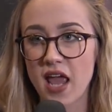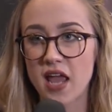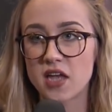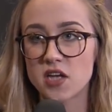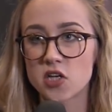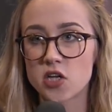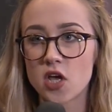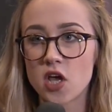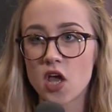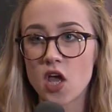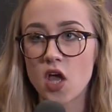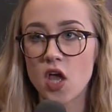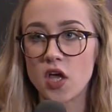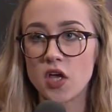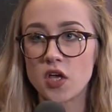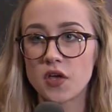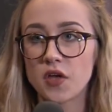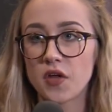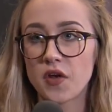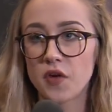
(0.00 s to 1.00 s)
And,
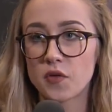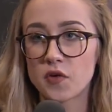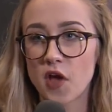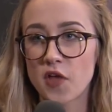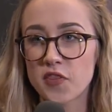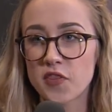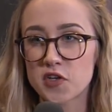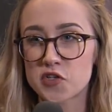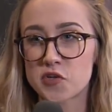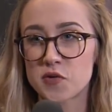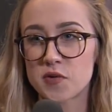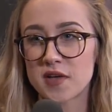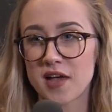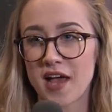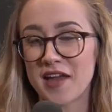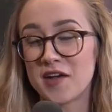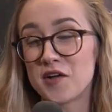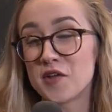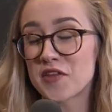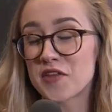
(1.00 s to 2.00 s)
you know, not that she was,
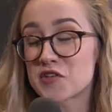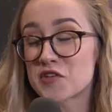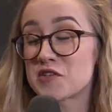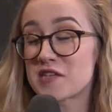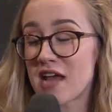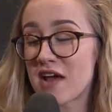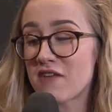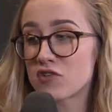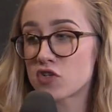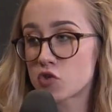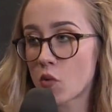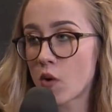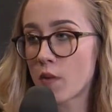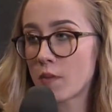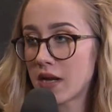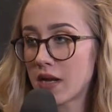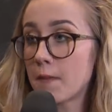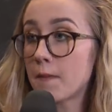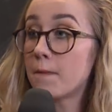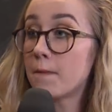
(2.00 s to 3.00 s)
I don't think she's an average
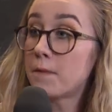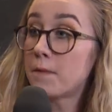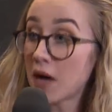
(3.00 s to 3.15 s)
woman,